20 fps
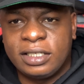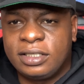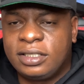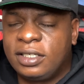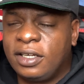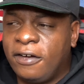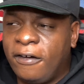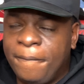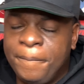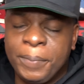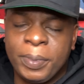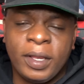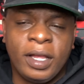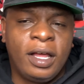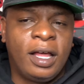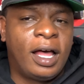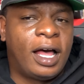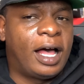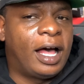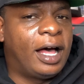So
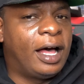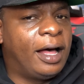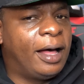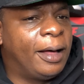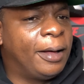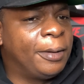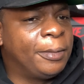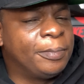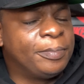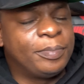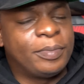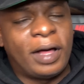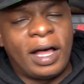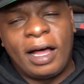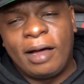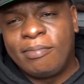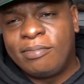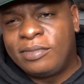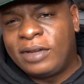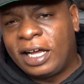
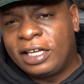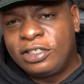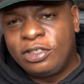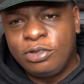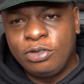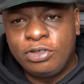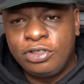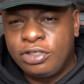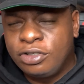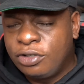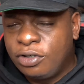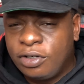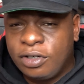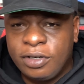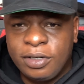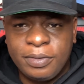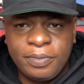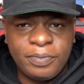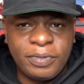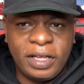I'm not too
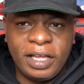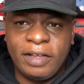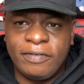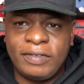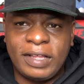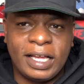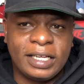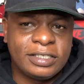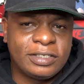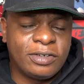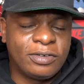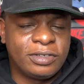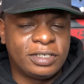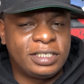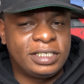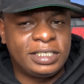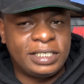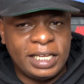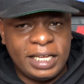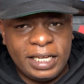sure if that's going to
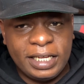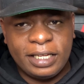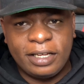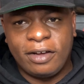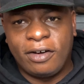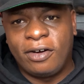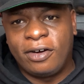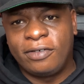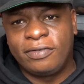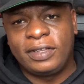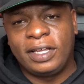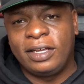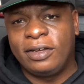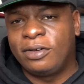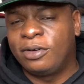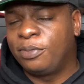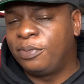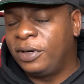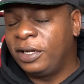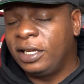stick, or if they're going
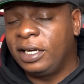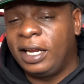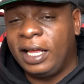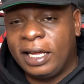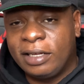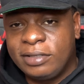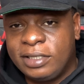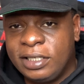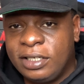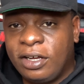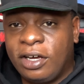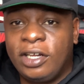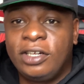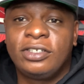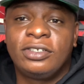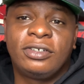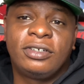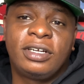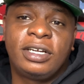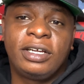to bring it down $10,
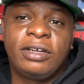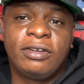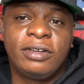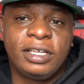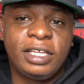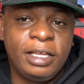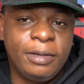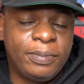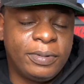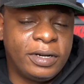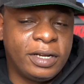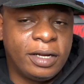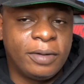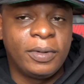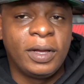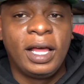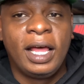or they're going to keep it up